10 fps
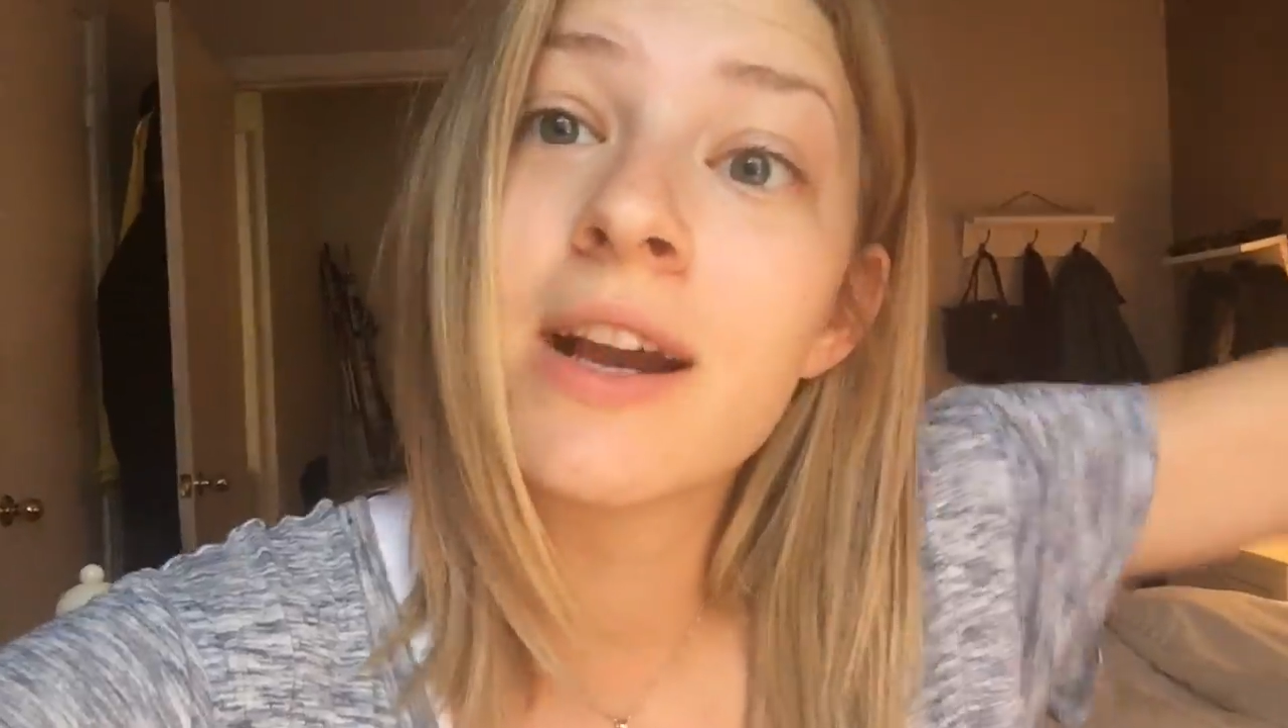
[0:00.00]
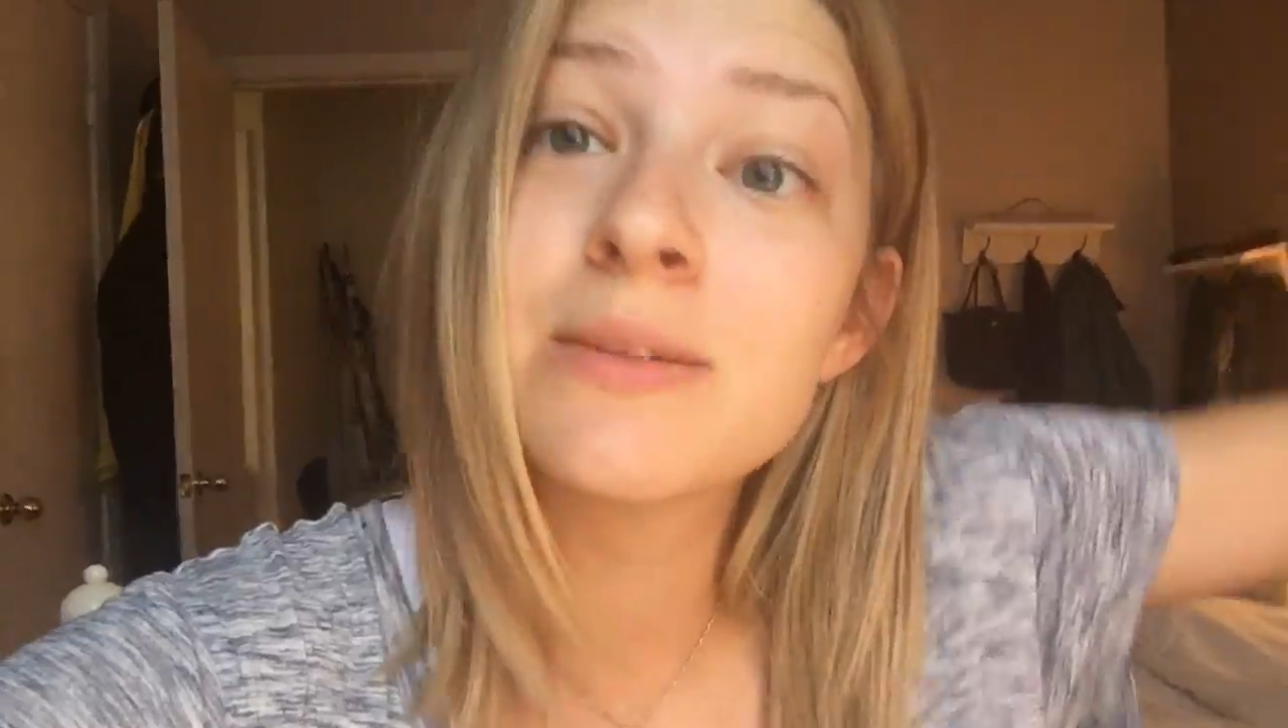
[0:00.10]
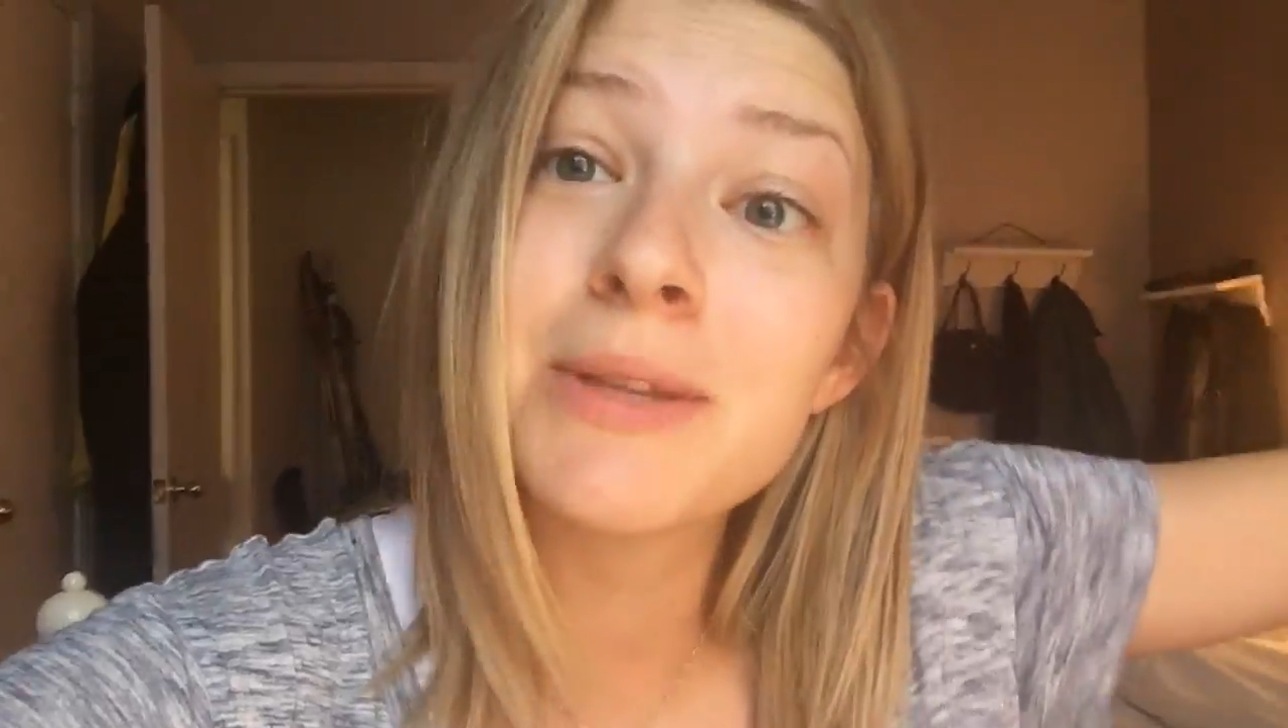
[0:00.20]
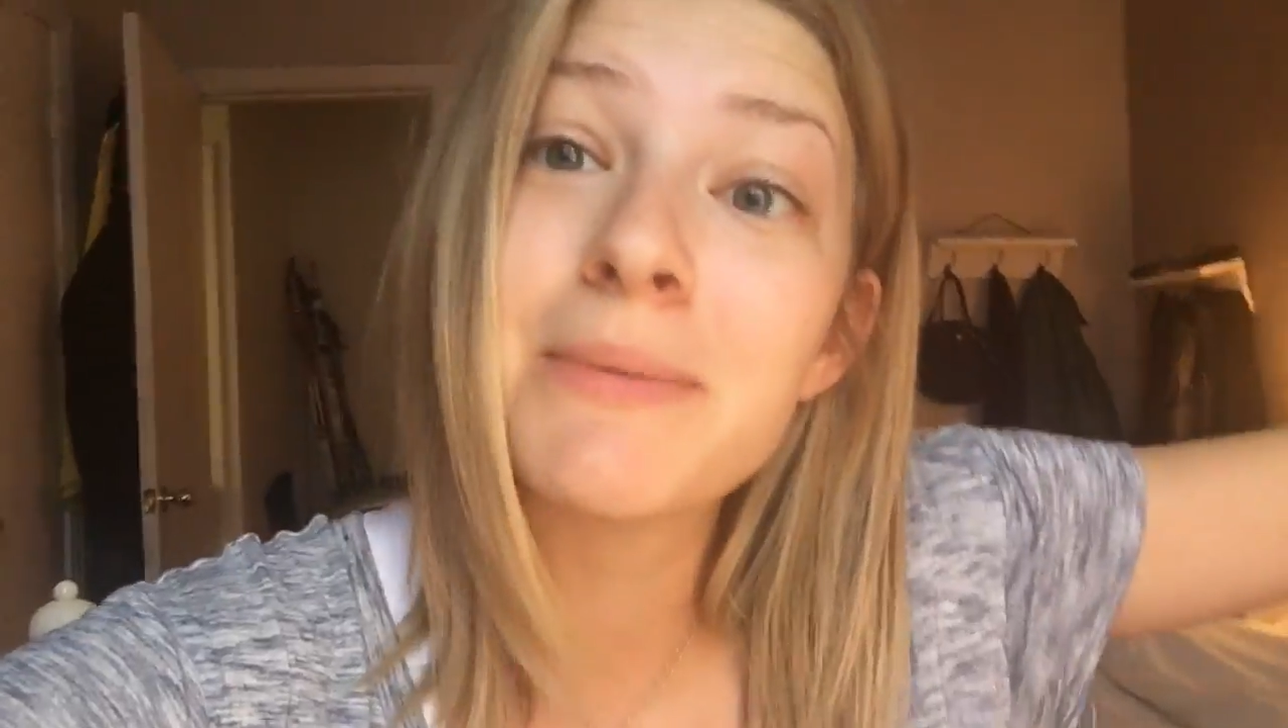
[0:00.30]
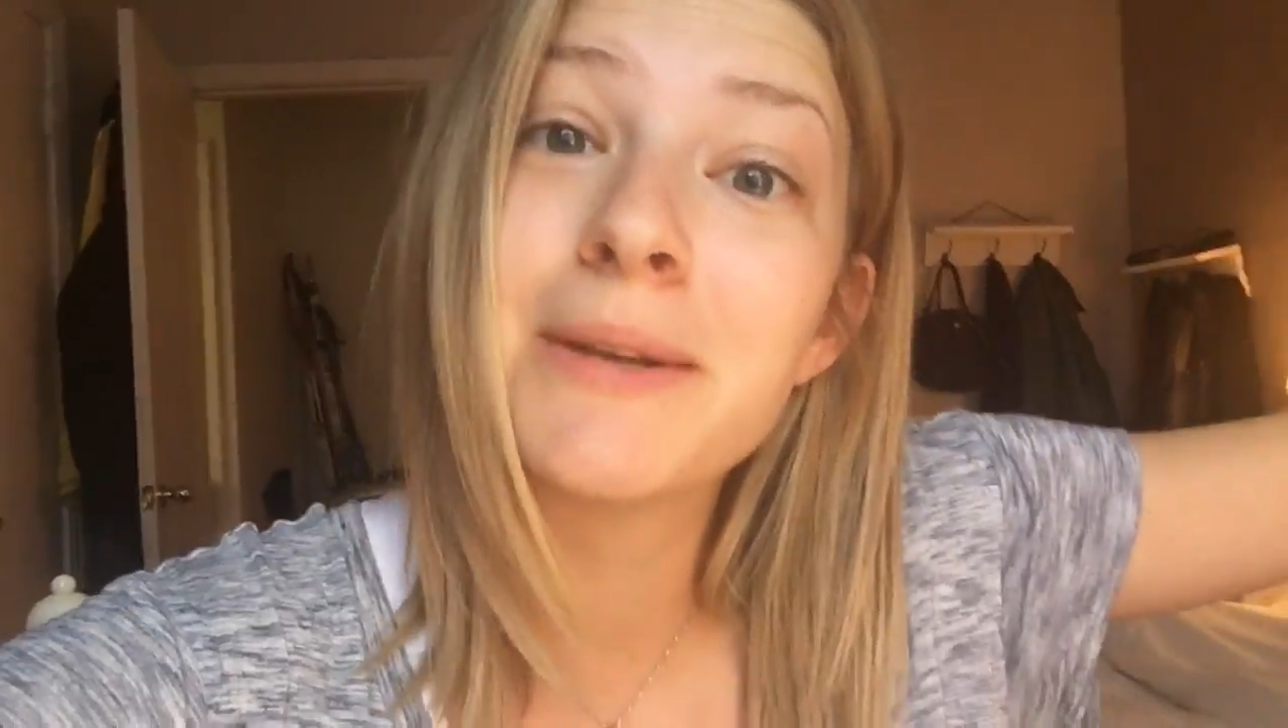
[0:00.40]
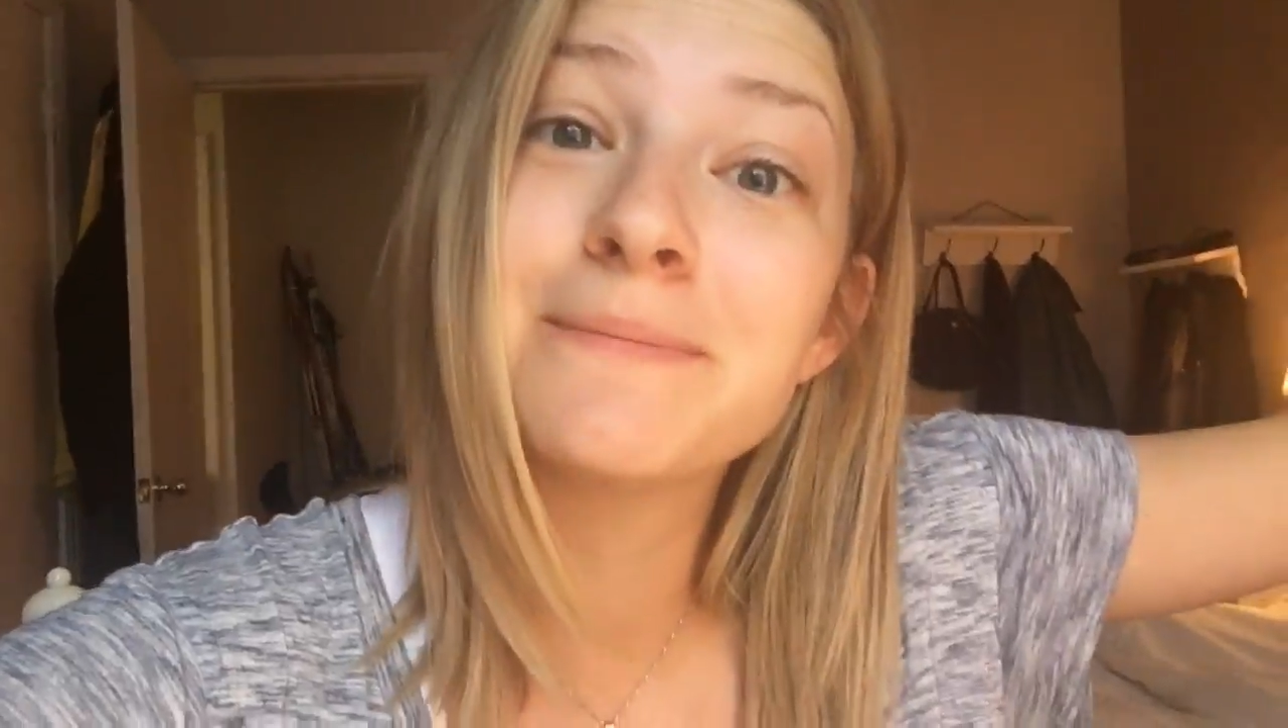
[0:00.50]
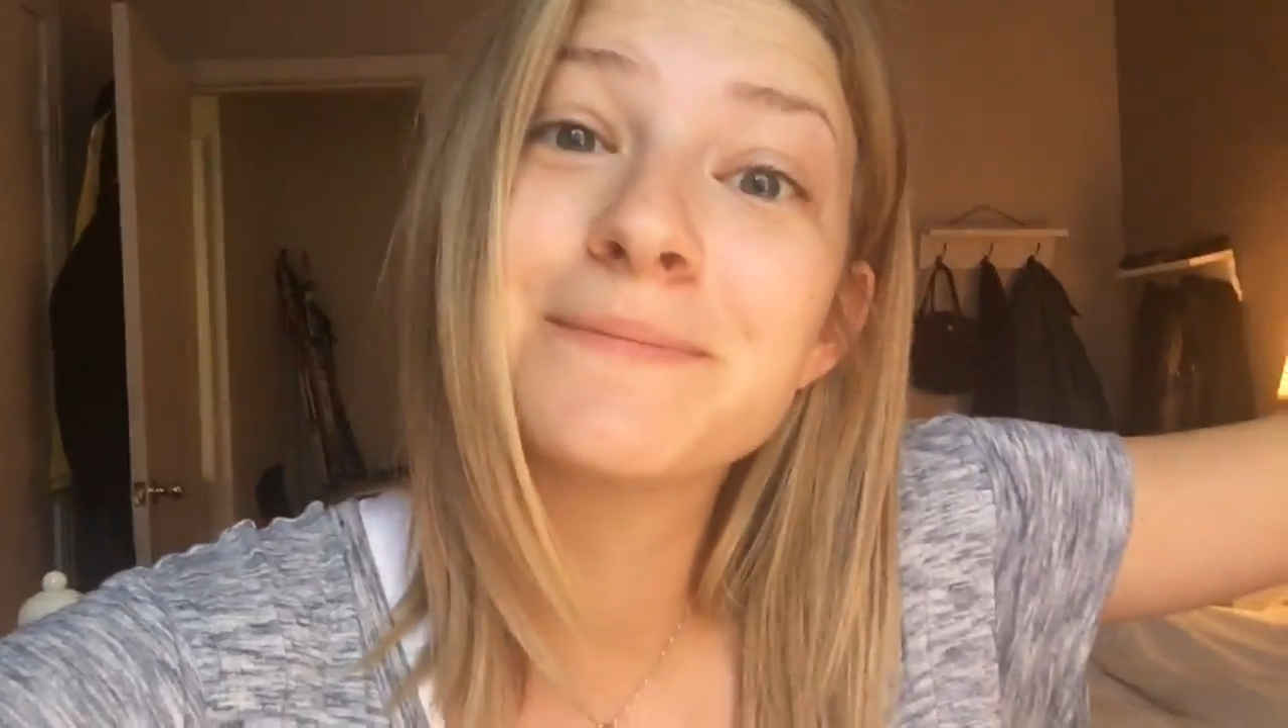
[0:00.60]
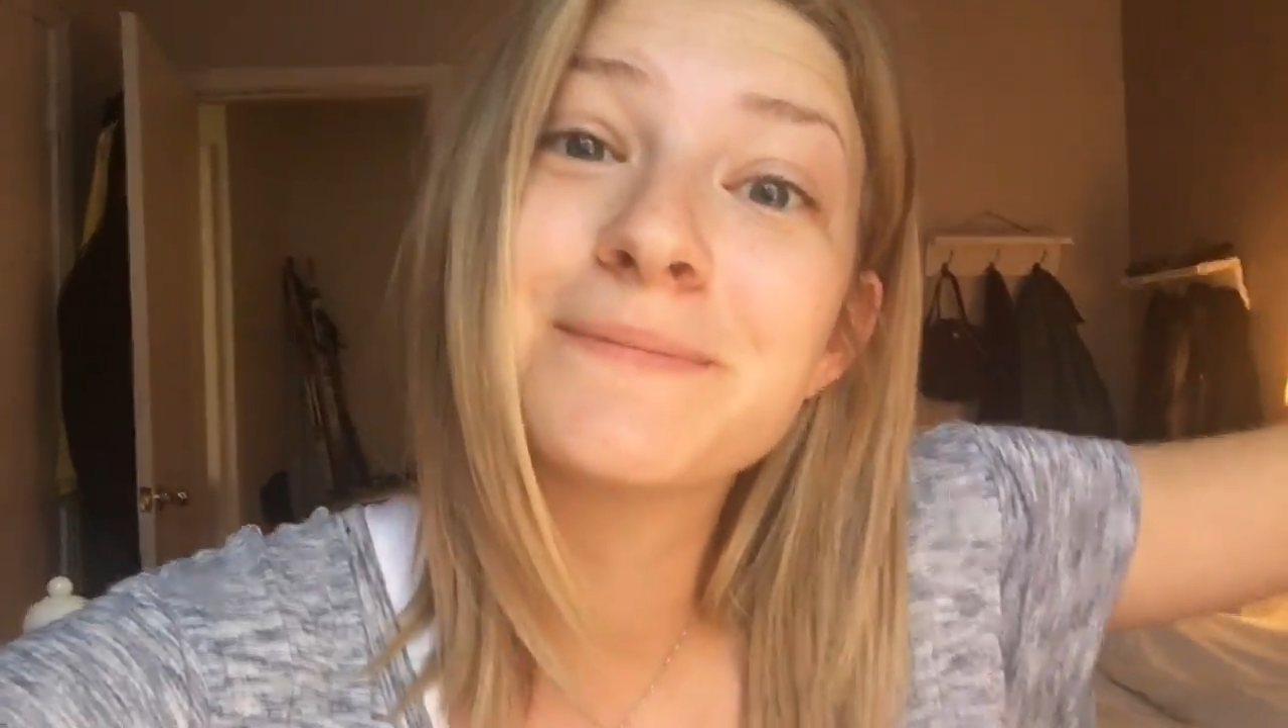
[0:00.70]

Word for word: you guys with me.